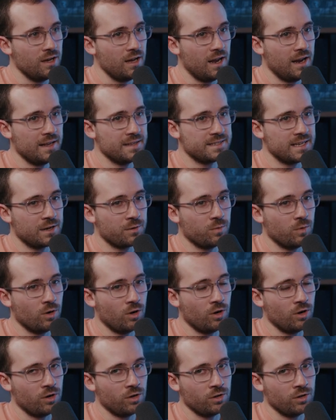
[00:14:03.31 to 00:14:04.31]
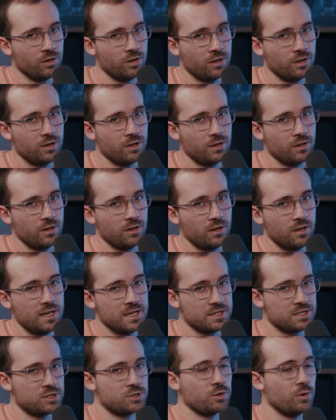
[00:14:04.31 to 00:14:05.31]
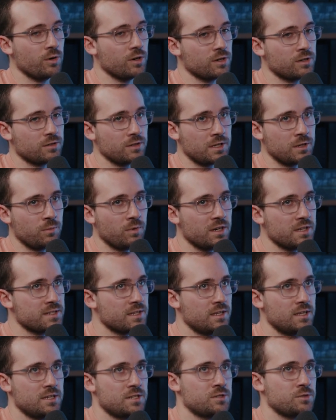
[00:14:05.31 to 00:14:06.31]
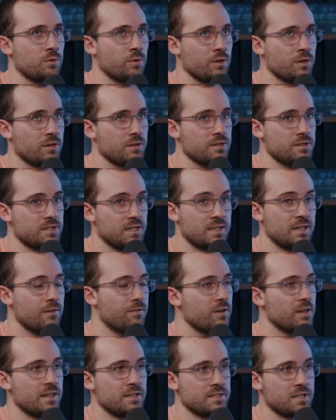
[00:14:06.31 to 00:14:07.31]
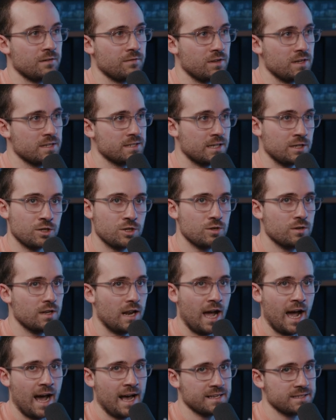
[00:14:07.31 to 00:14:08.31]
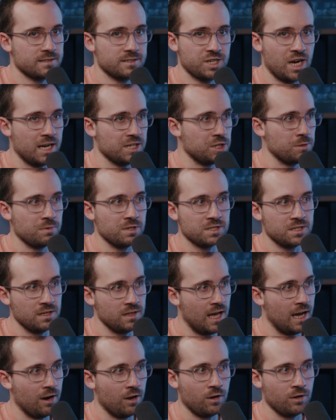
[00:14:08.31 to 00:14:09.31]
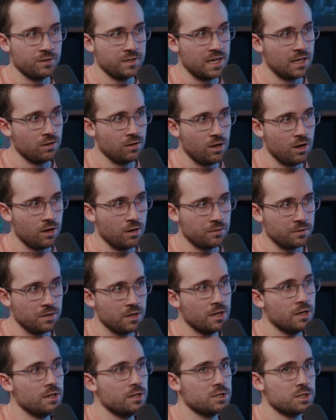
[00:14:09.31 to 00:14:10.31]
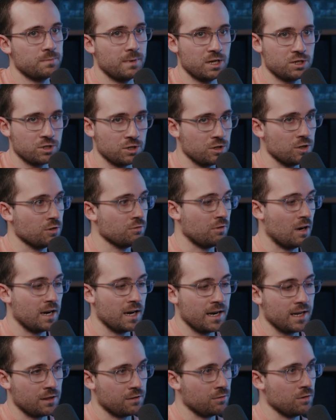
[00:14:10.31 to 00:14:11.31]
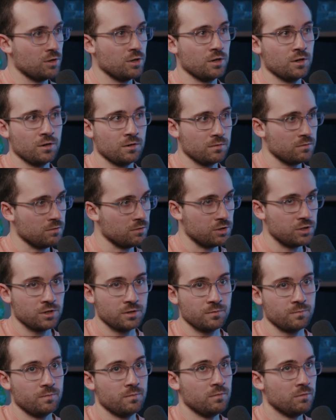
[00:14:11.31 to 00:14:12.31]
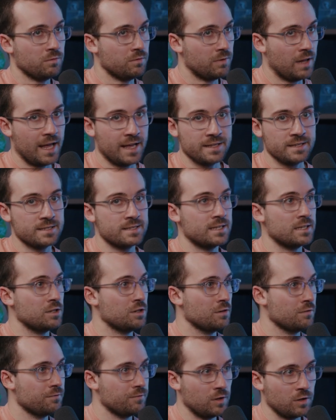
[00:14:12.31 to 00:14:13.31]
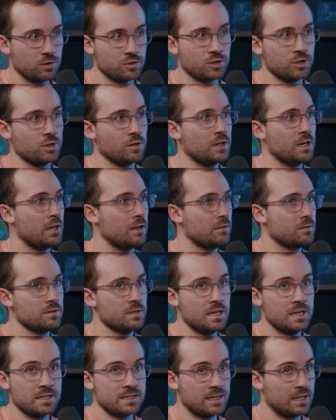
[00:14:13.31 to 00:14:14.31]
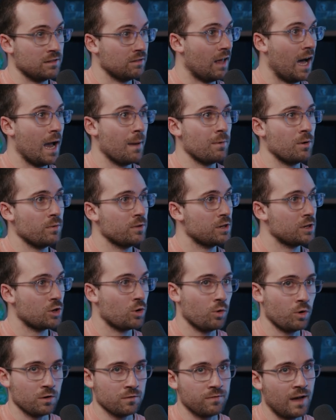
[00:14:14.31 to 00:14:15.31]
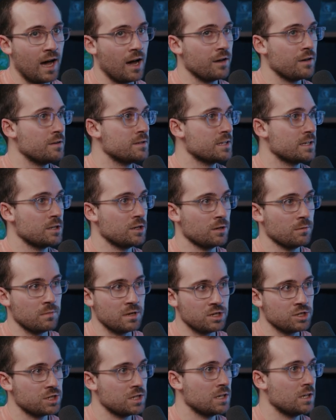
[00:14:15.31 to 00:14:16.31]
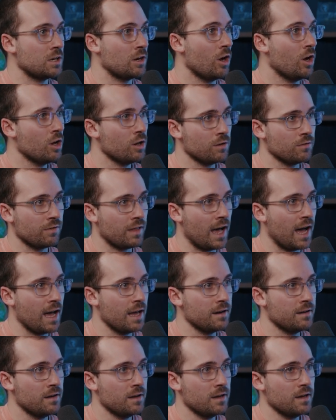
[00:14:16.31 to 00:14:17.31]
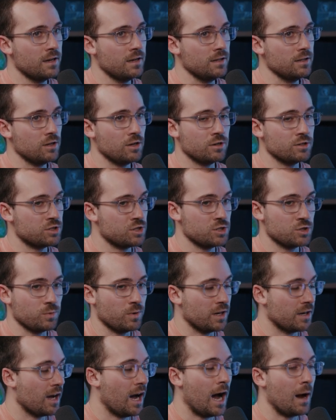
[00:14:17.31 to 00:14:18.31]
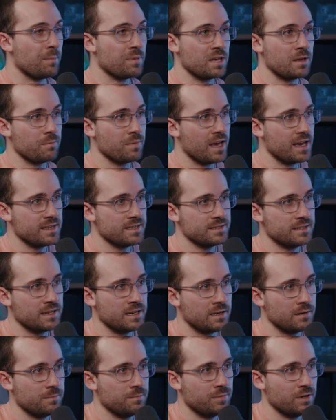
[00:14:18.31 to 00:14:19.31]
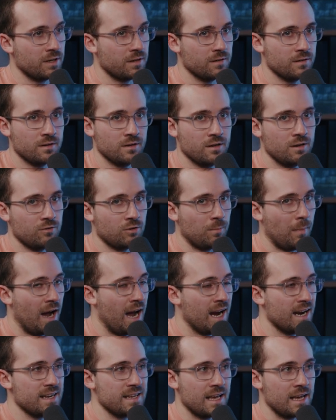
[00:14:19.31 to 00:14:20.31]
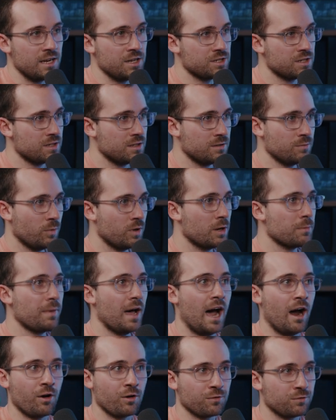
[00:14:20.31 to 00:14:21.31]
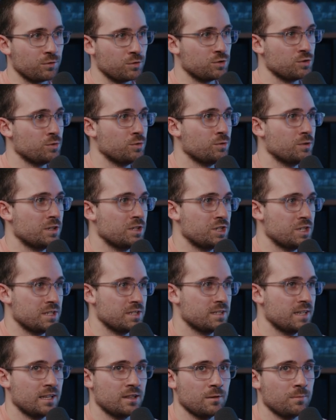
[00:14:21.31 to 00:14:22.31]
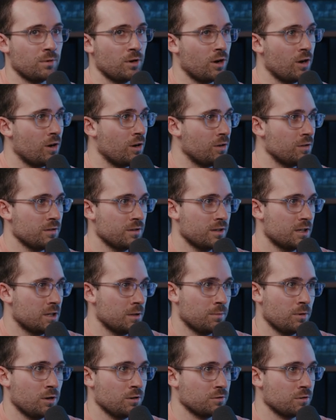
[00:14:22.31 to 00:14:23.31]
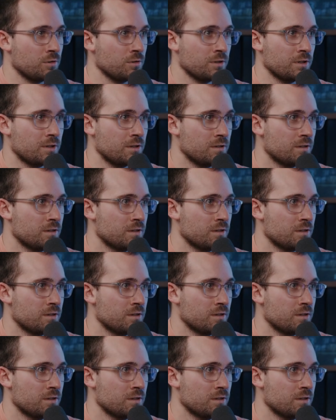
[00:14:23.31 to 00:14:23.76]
And it's like, well, historically, what is the historic significance of this? Like you can ask ChatGPT that all day long. Just make sure you're running it through your lens and your filter and it is in alignment with your core values and your mission and all of that. You don't just want to copy and paste it. But from ideation, what a powerful tool to just get the ball rolling.